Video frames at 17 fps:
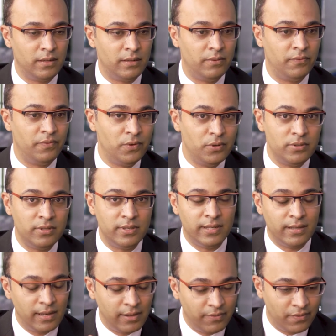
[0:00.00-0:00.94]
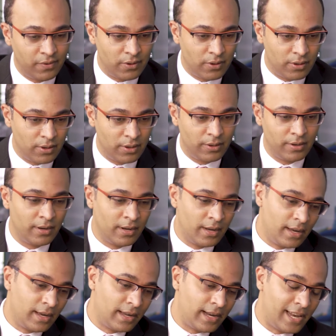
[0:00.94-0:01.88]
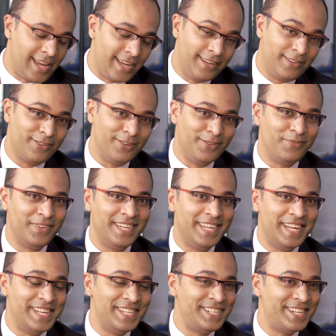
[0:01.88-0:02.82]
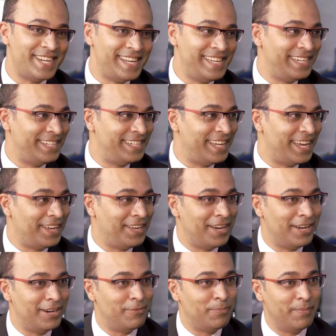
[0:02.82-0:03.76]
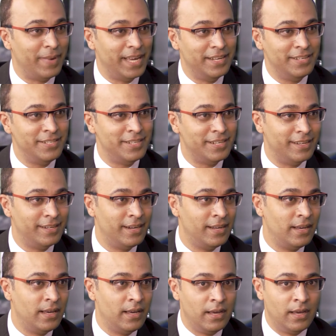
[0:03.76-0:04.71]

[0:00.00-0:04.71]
unfortunately for client confidentiality, I can't mention,